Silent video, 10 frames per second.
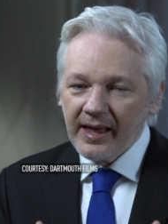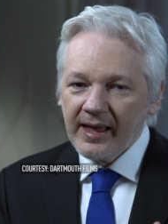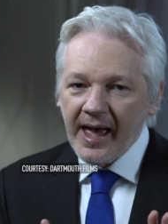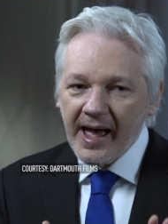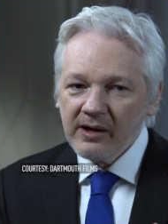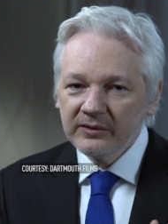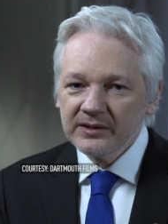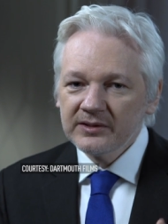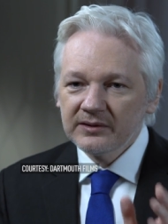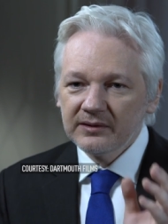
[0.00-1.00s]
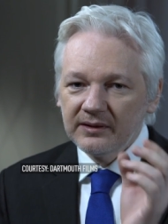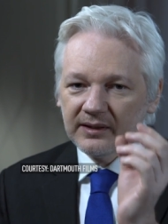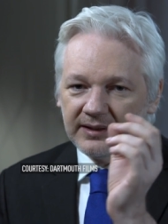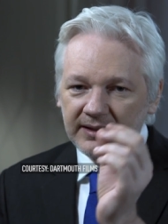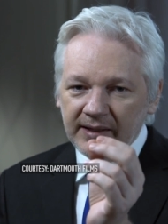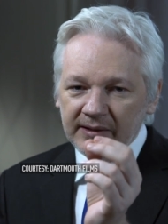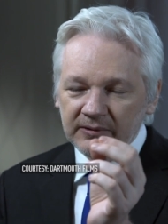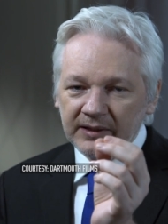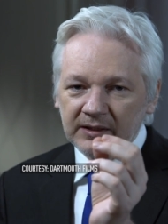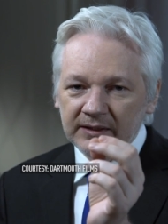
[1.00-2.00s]
how does
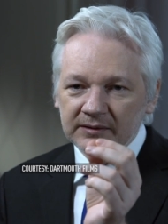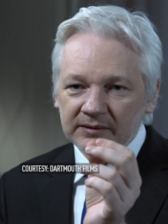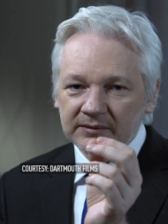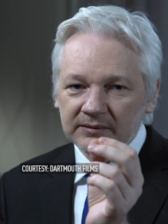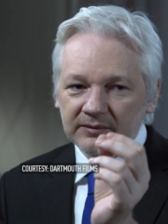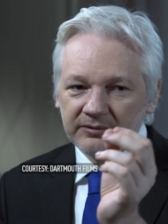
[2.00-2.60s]
Hillary Clinton